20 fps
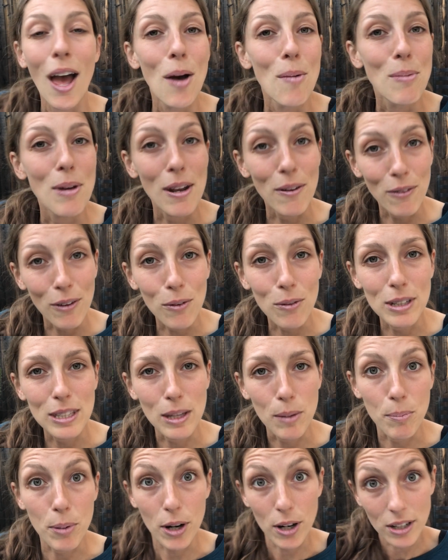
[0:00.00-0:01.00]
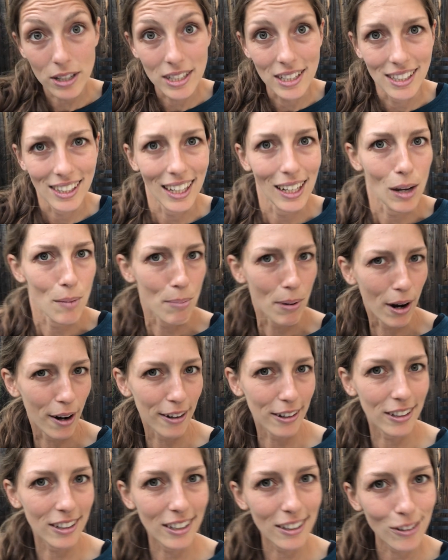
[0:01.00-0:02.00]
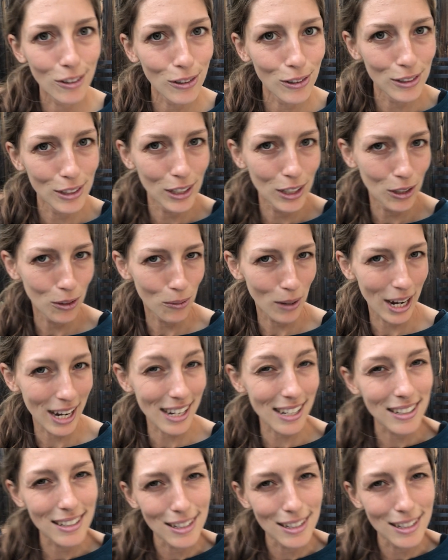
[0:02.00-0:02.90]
But if it was a person, like a partner holding your weight,